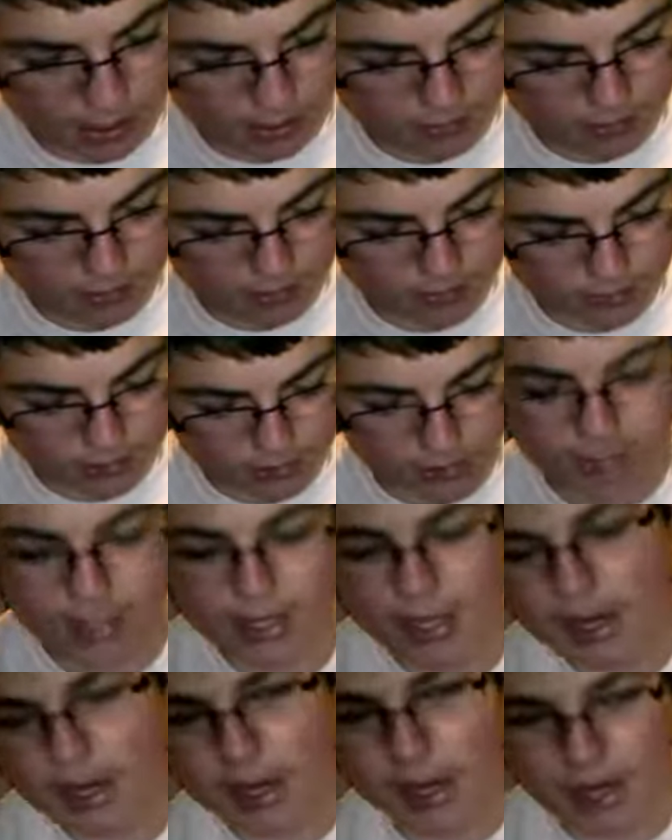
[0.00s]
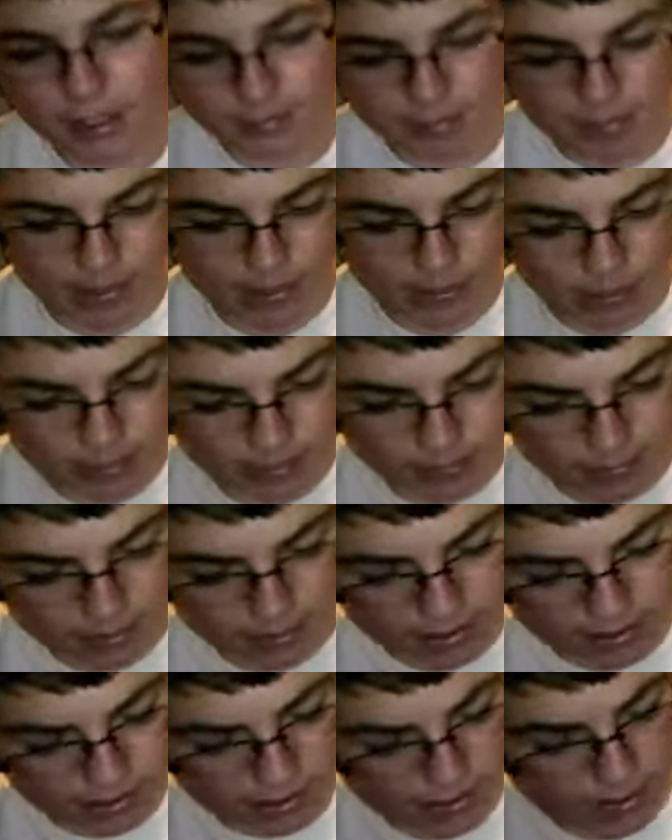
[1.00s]
Um, so I kind of had to pick it up,
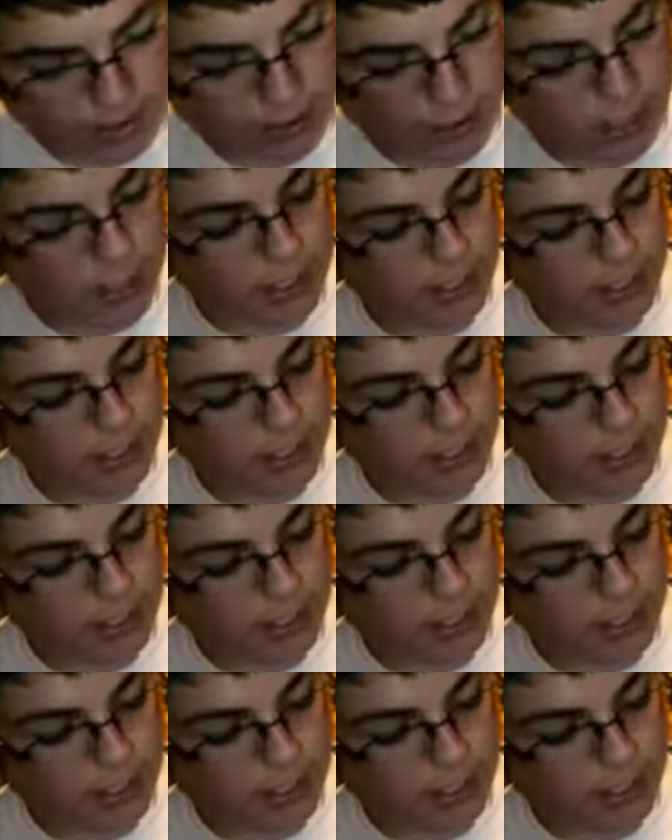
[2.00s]
and uh,